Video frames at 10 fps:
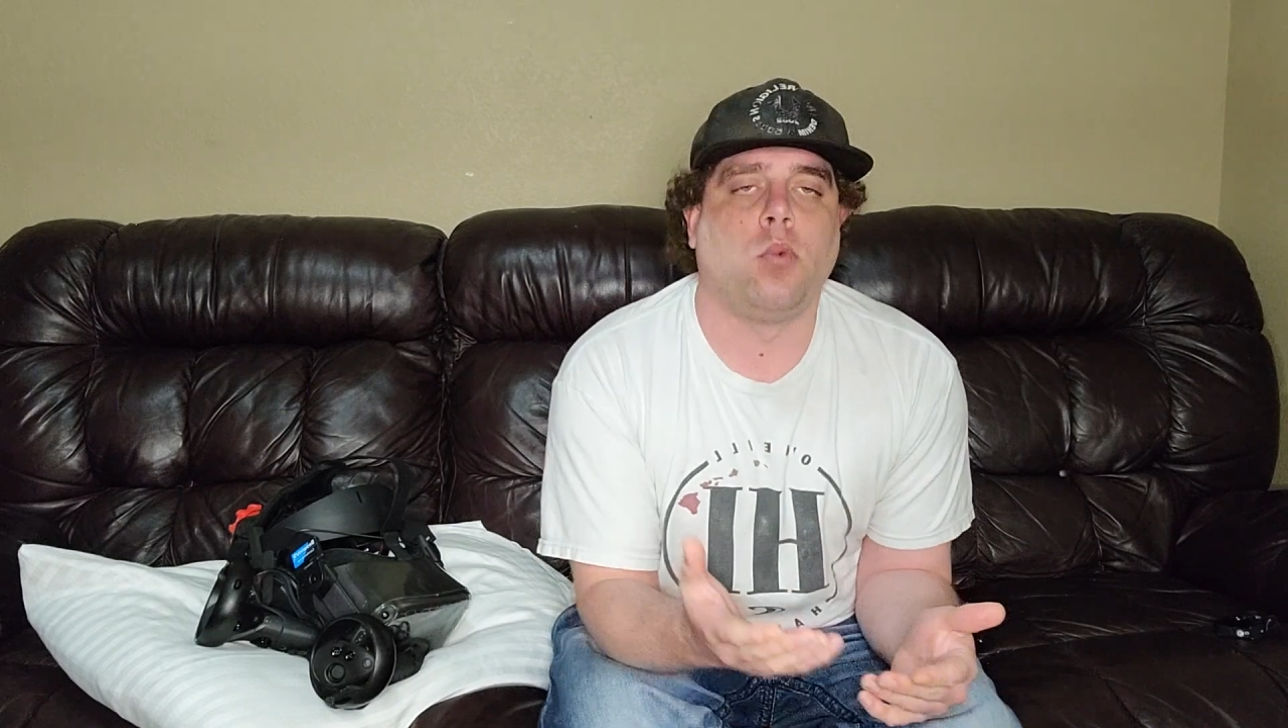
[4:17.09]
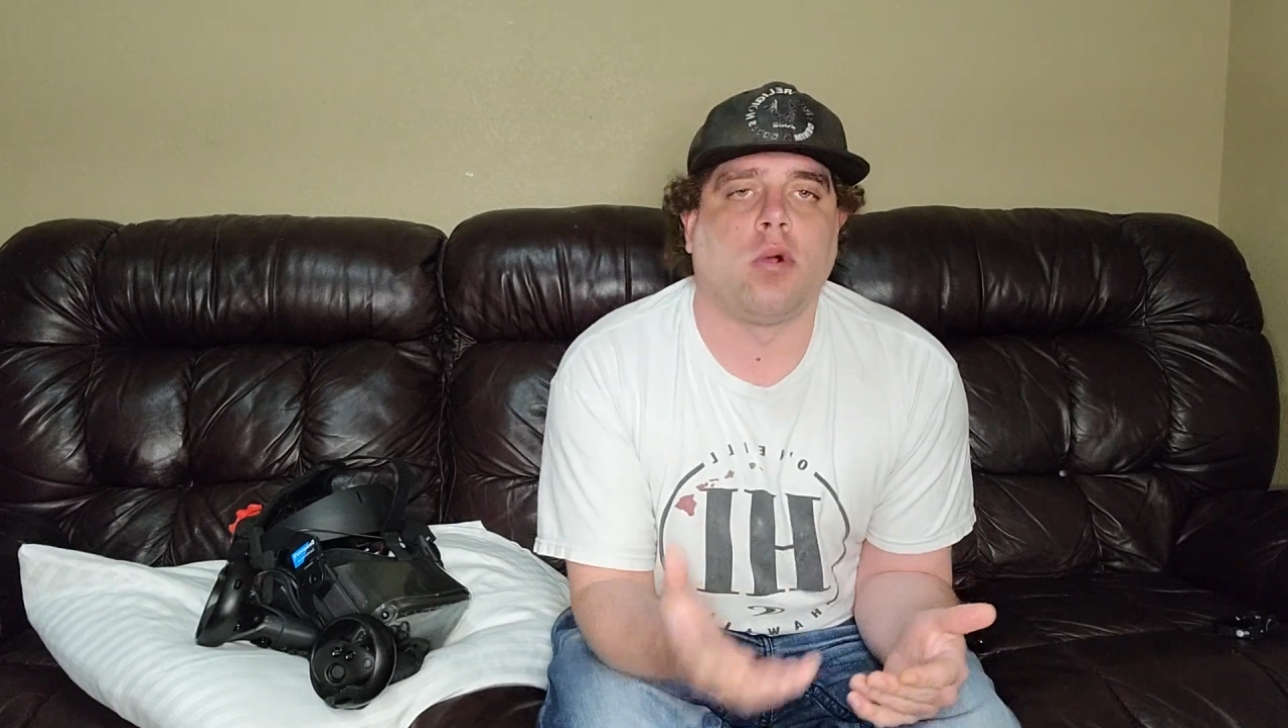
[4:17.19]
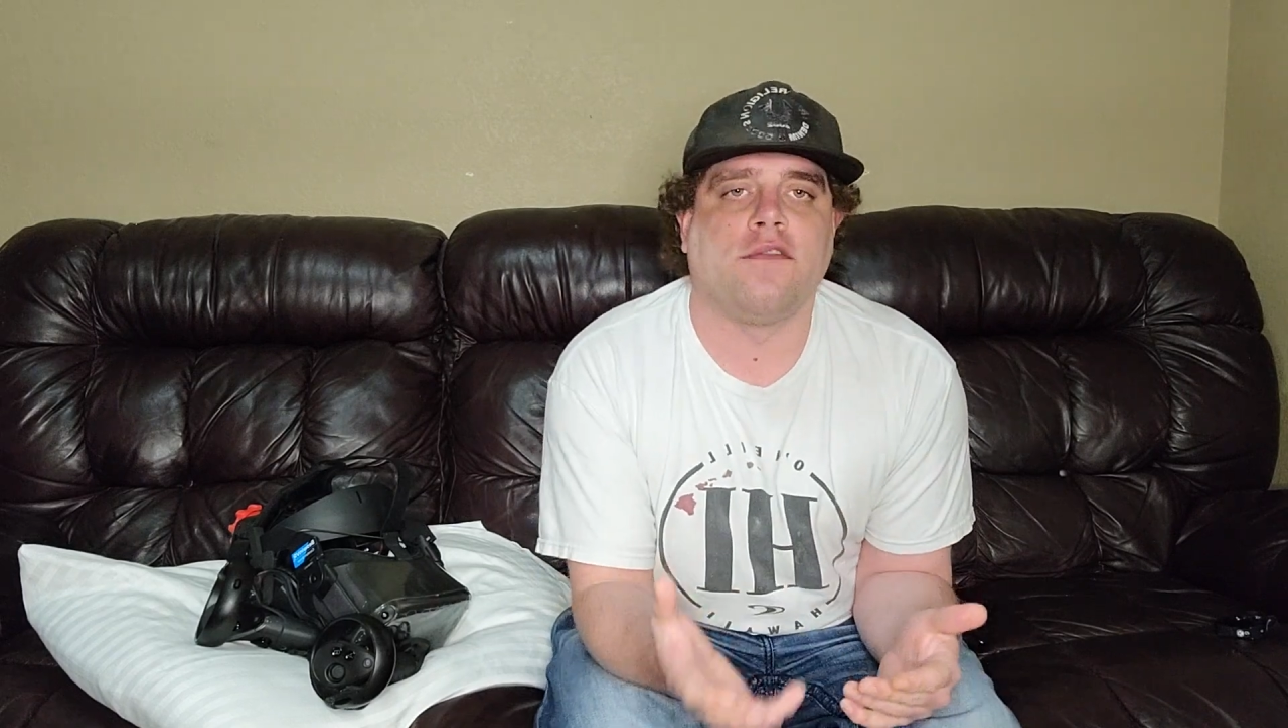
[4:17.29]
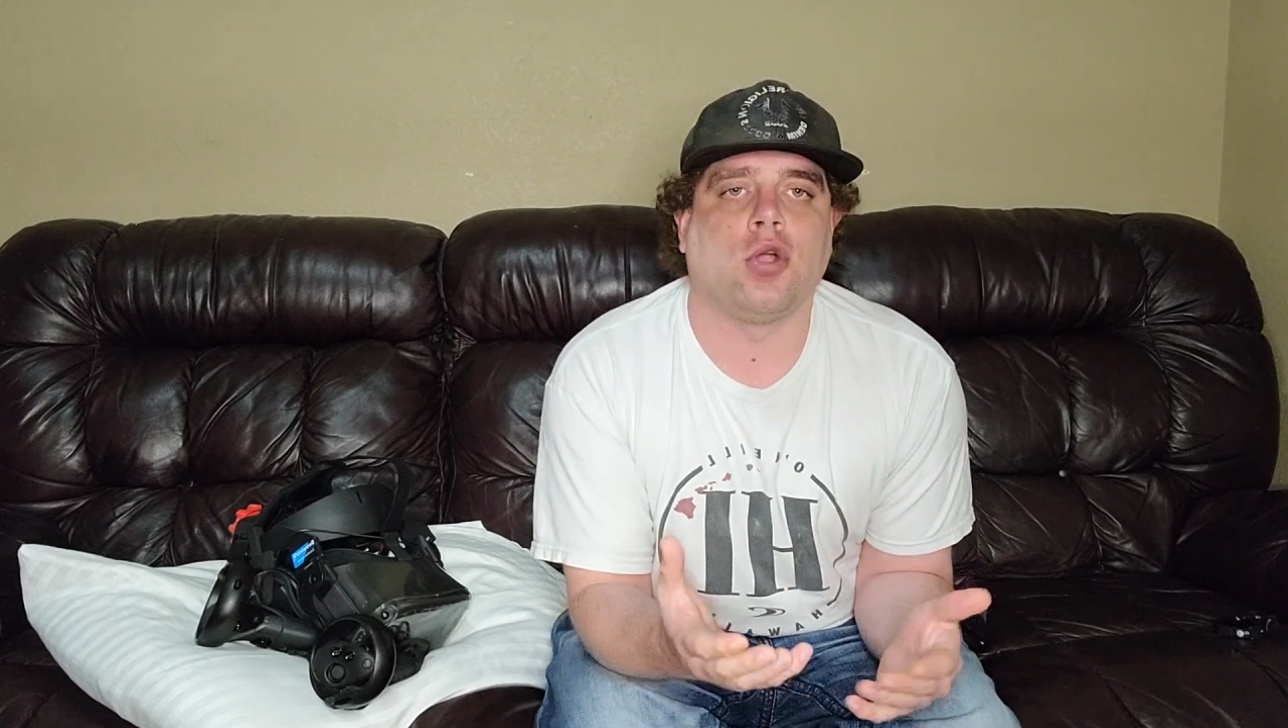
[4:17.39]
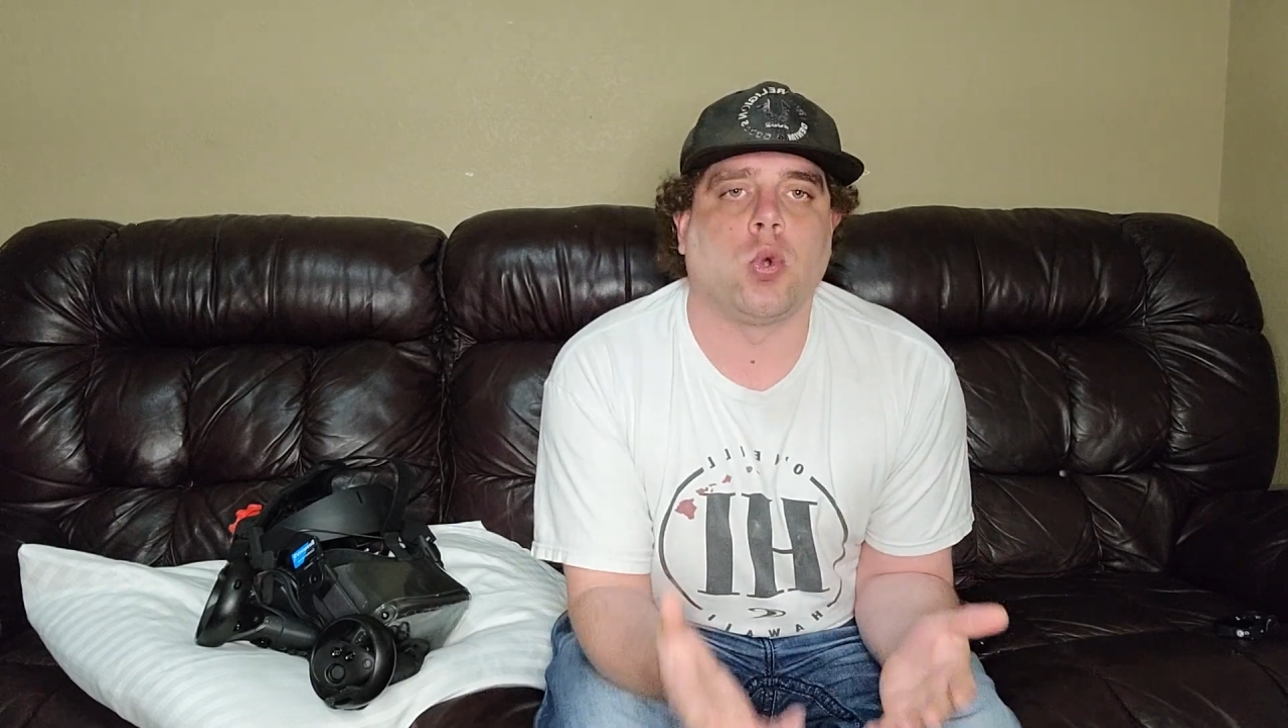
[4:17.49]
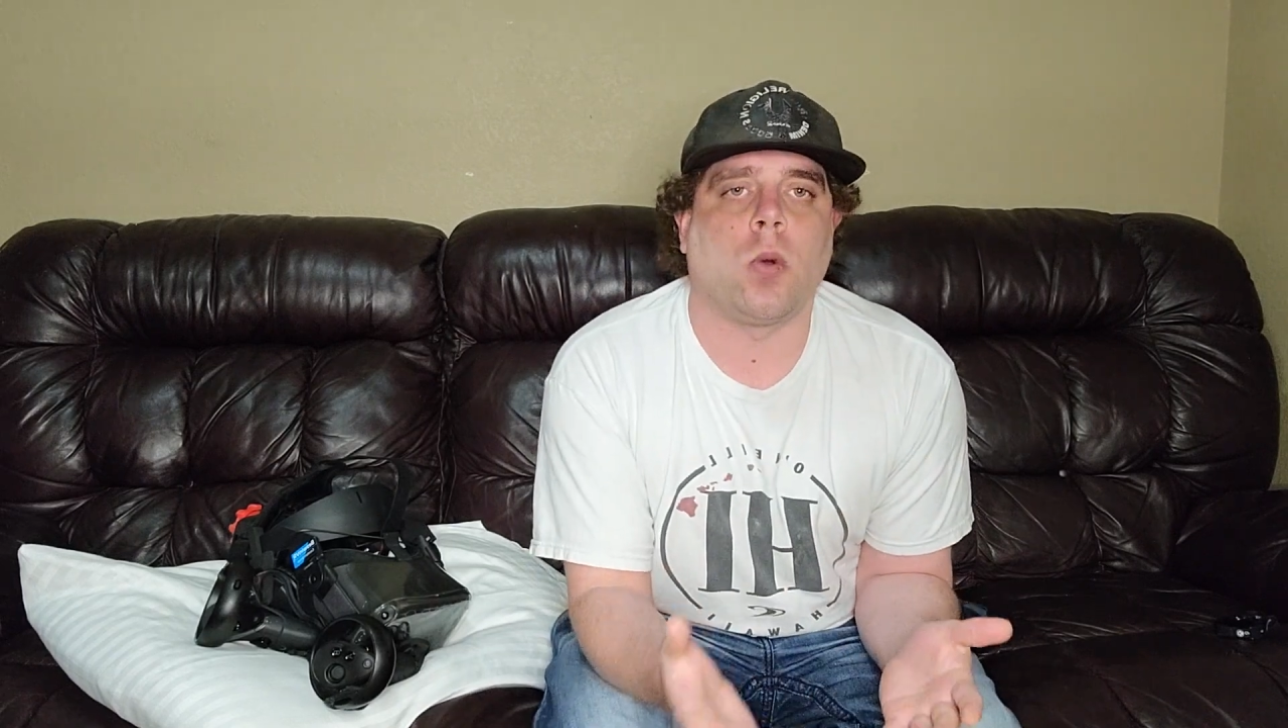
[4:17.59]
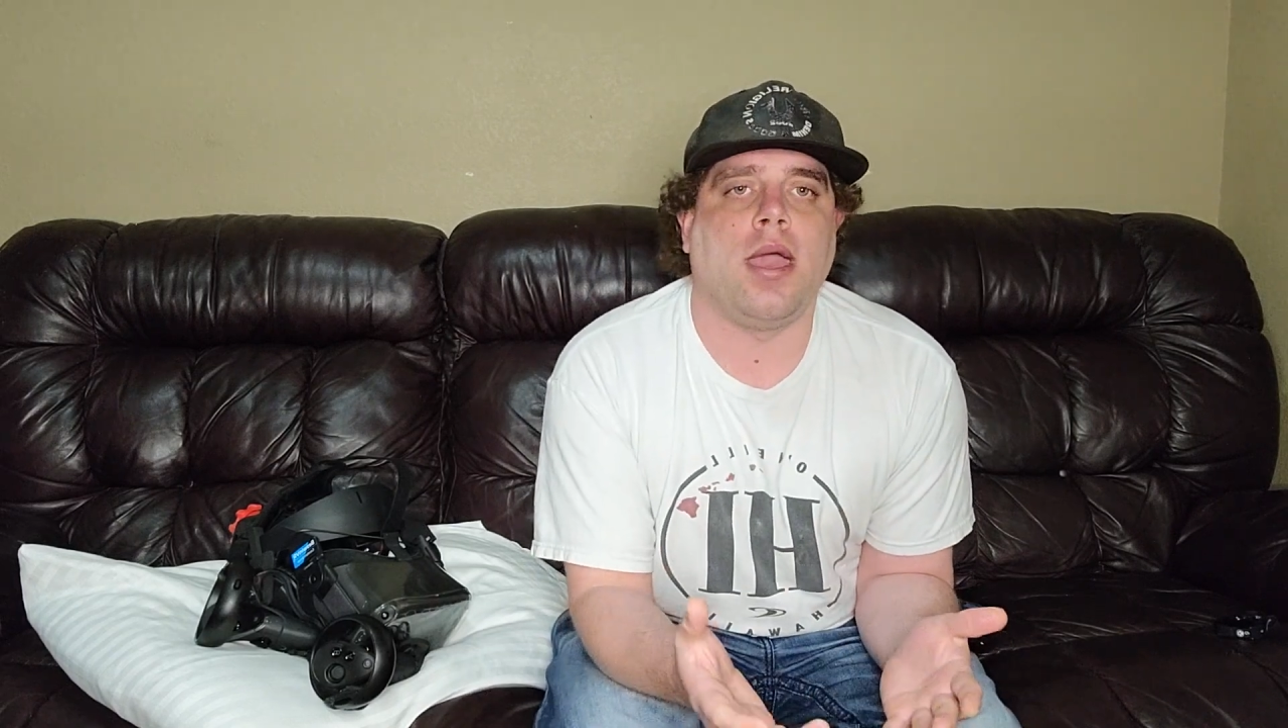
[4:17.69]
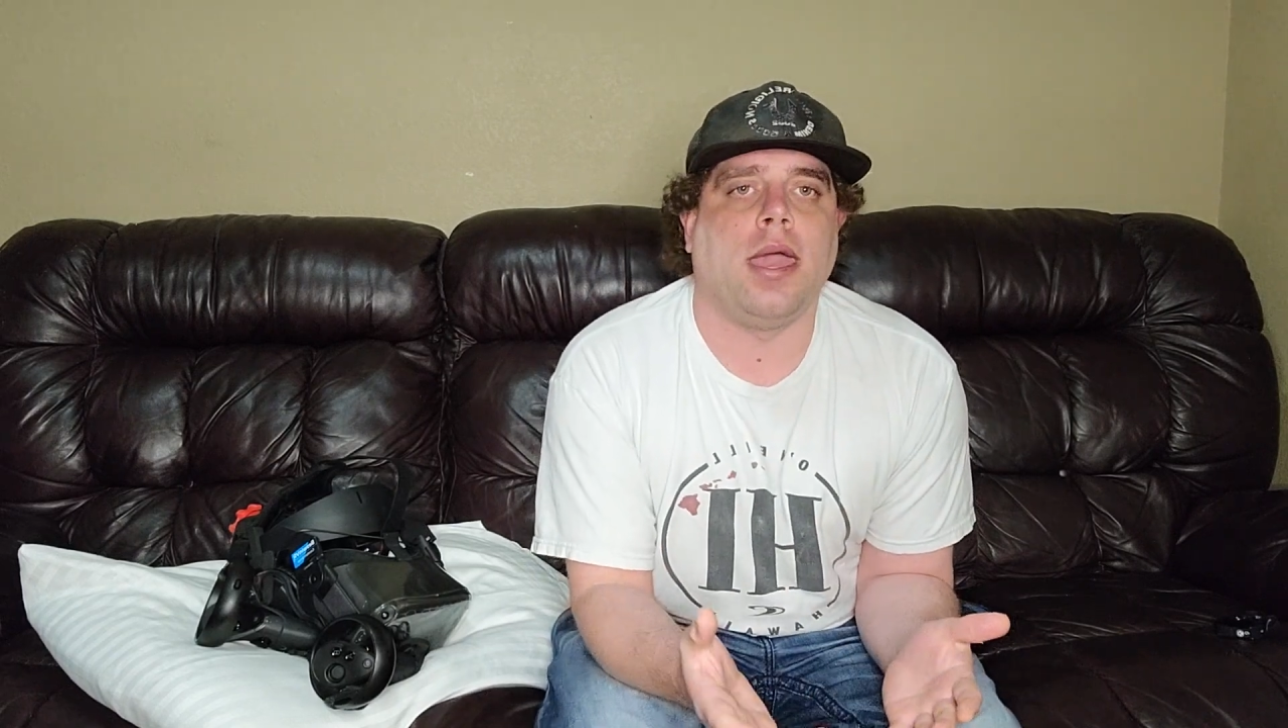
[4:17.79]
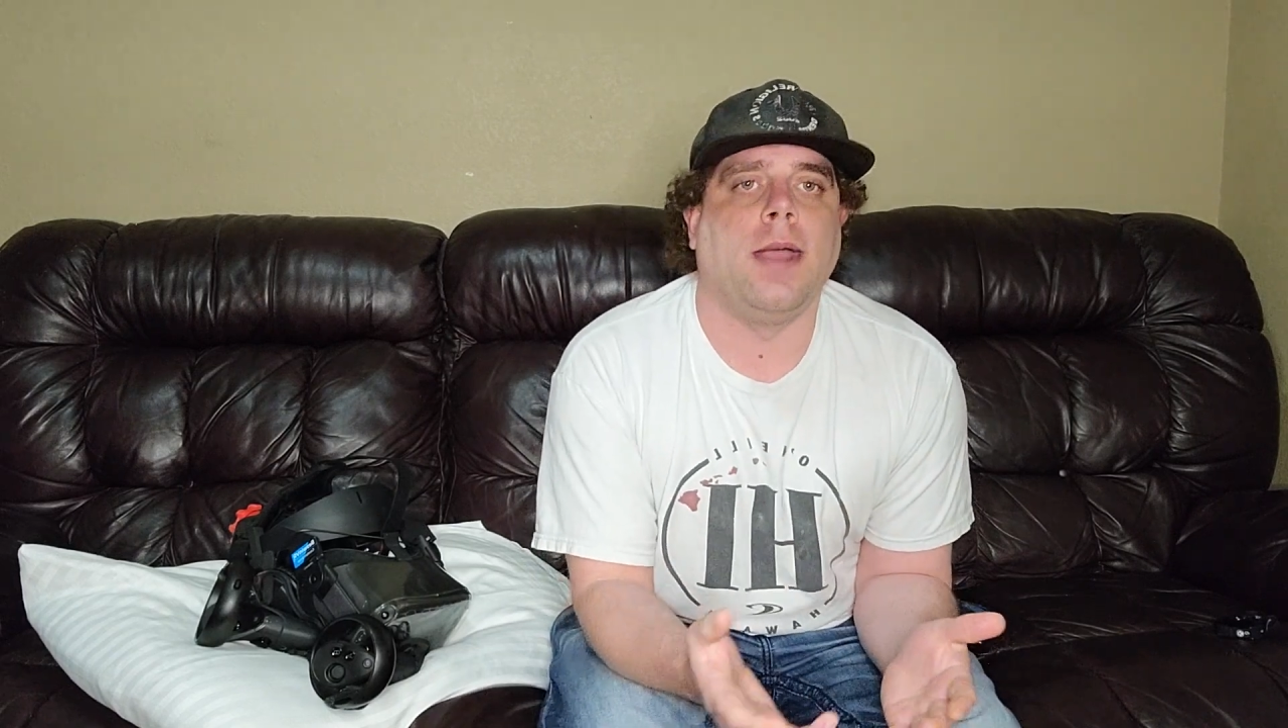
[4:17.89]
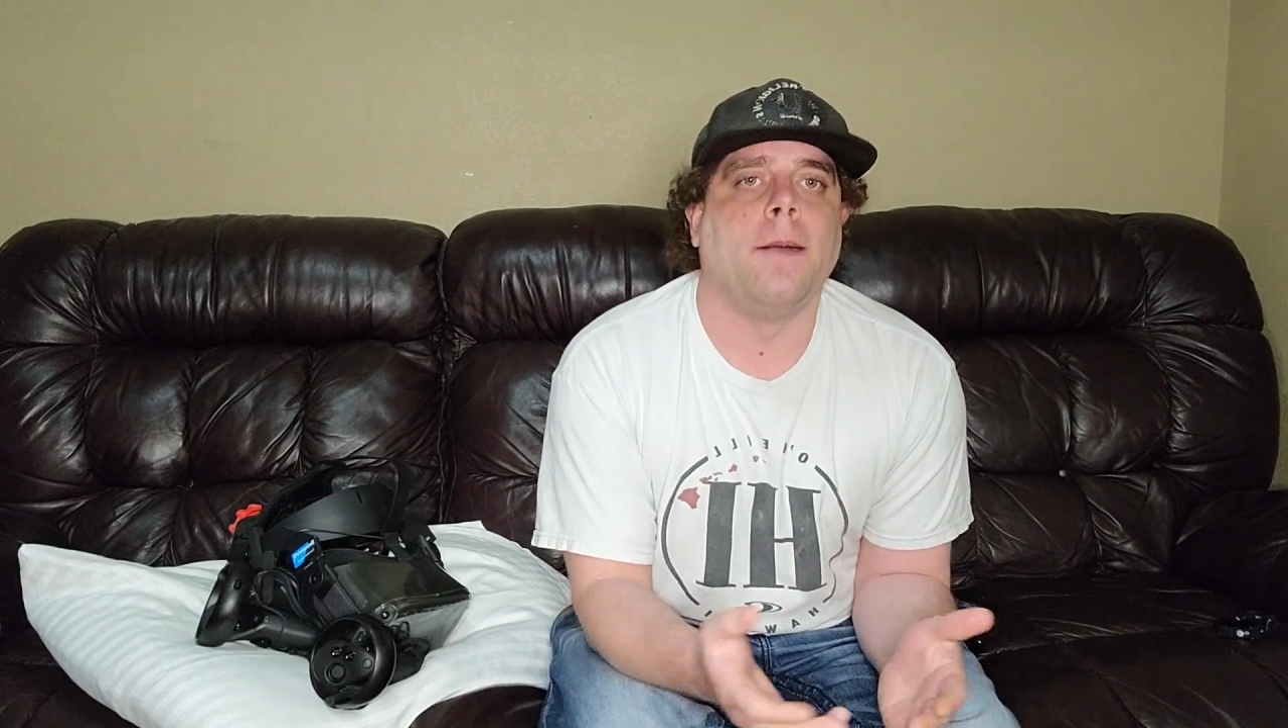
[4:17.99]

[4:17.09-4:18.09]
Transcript: more of a gray.